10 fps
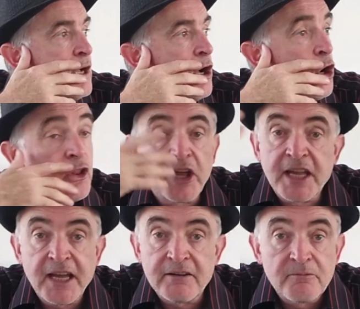Or they
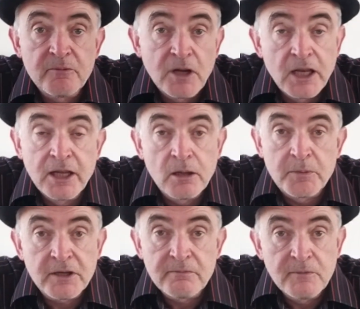get a little
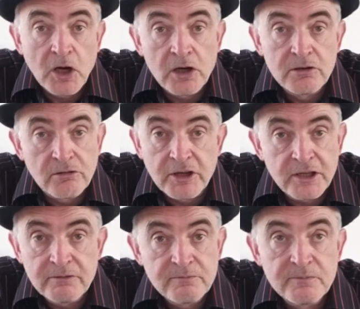bit
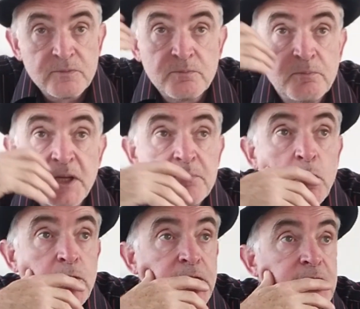hungry
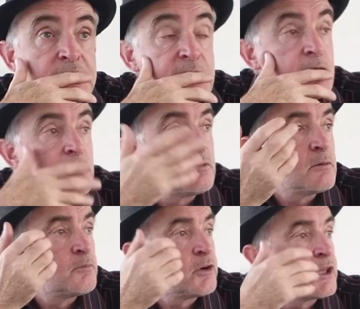mid-morning, so
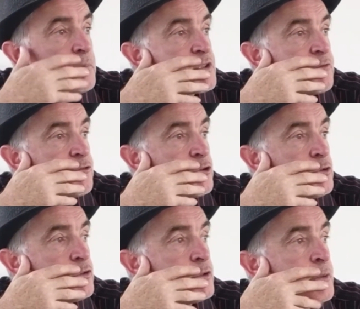bring them some food.